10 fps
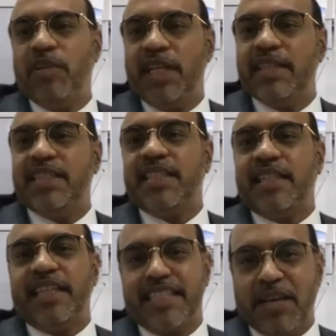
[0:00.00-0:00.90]
Yeah, this is the
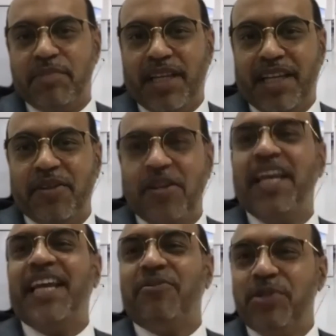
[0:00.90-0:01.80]
things happening.
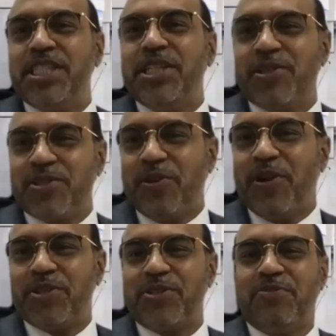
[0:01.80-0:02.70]
And we see also
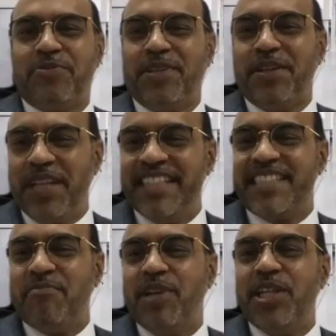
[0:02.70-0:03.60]
lots of in
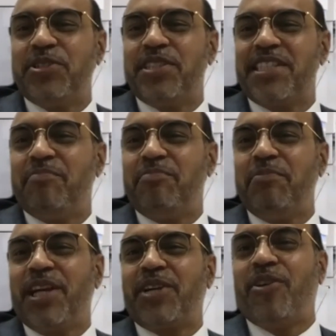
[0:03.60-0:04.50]
simulation, some people
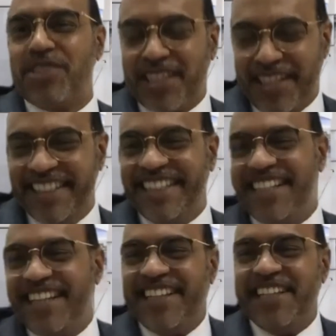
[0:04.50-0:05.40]
are caught in,
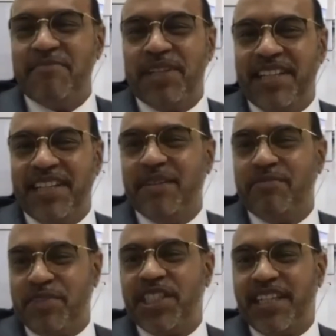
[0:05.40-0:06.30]
even in
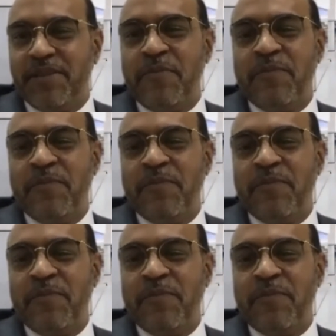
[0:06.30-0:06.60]
phishing.